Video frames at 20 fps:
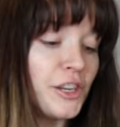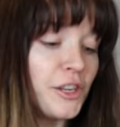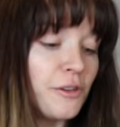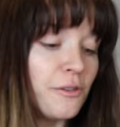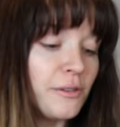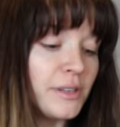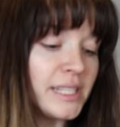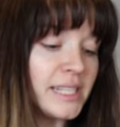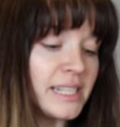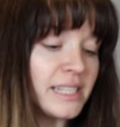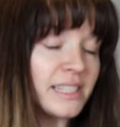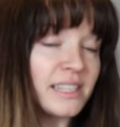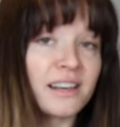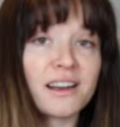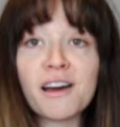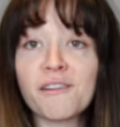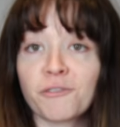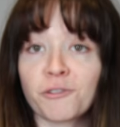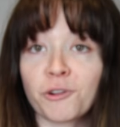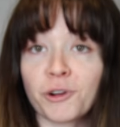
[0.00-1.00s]
new season
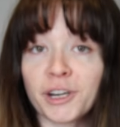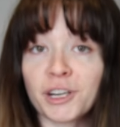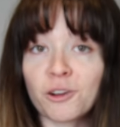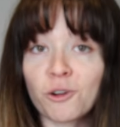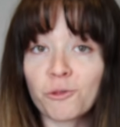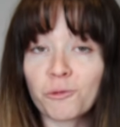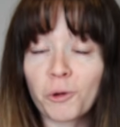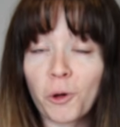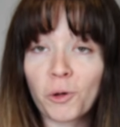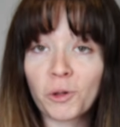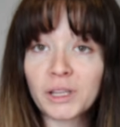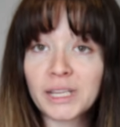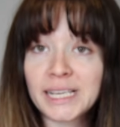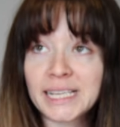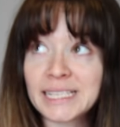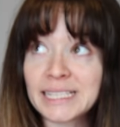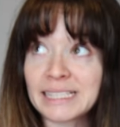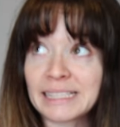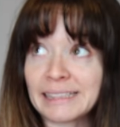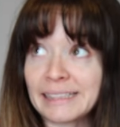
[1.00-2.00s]
of Critical Role
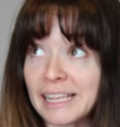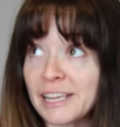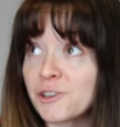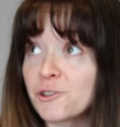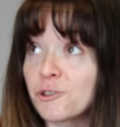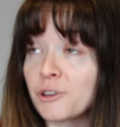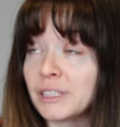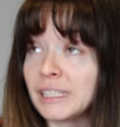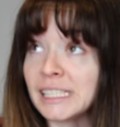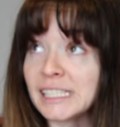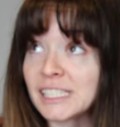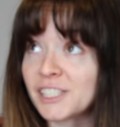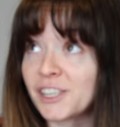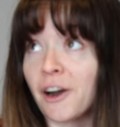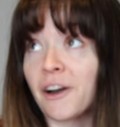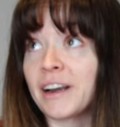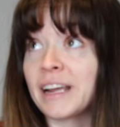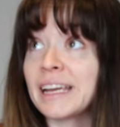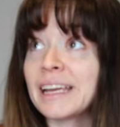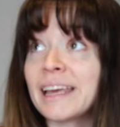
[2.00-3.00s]
is literally
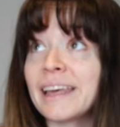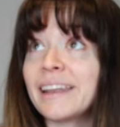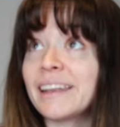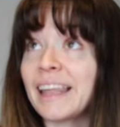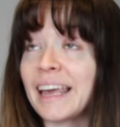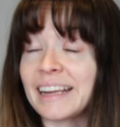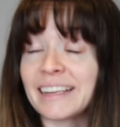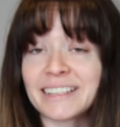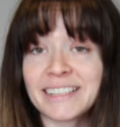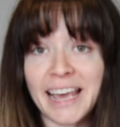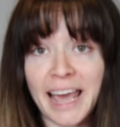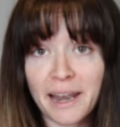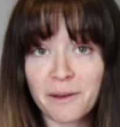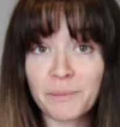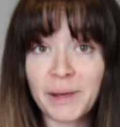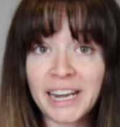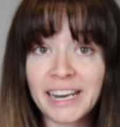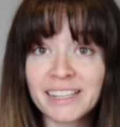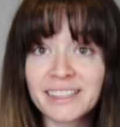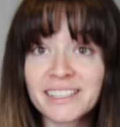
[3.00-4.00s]
starting in like 10
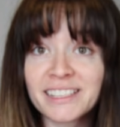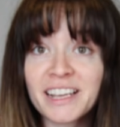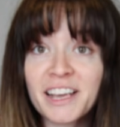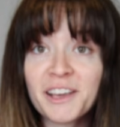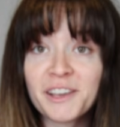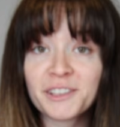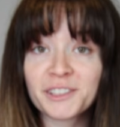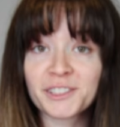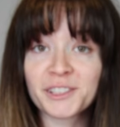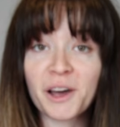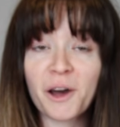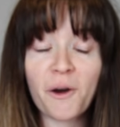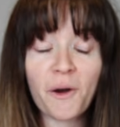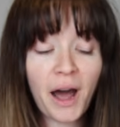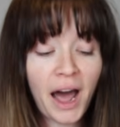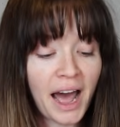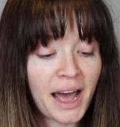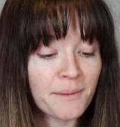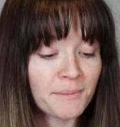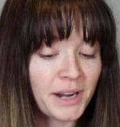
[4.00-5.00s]
minutes, so
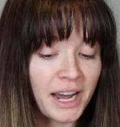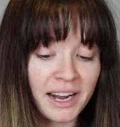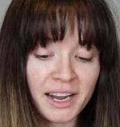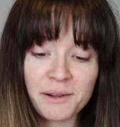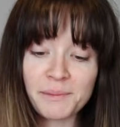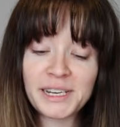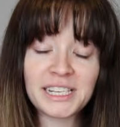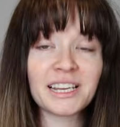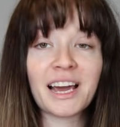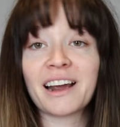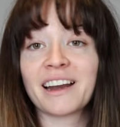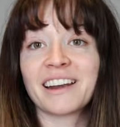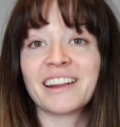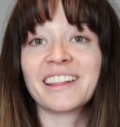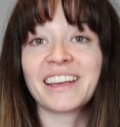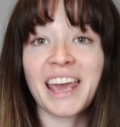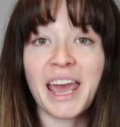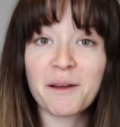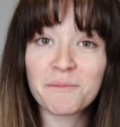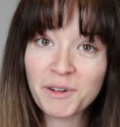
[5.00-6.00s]
I'm not gonna be talking to
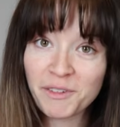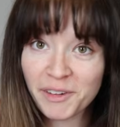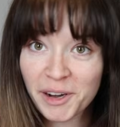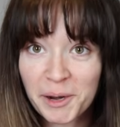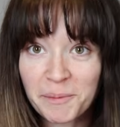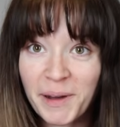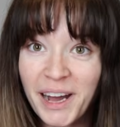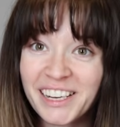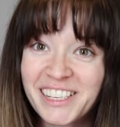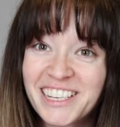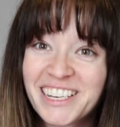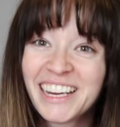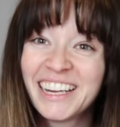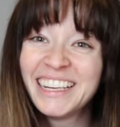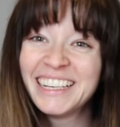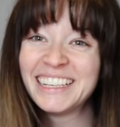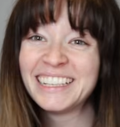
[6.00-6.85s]
the camera very much.